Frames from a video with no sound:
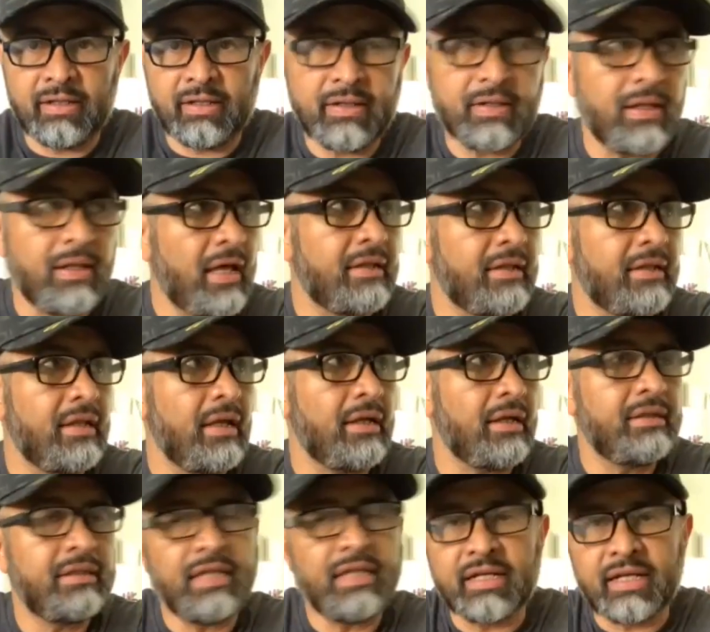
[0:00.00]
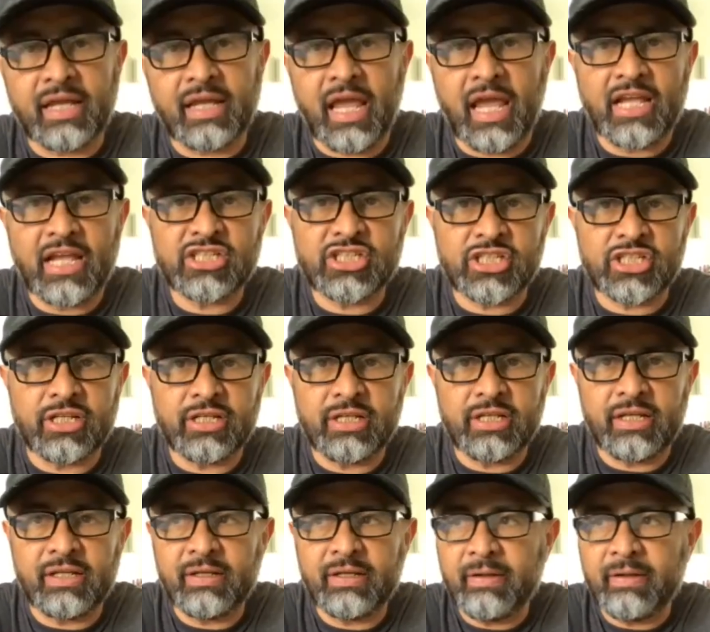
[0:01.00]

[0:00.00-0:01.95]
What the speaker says: that dedication,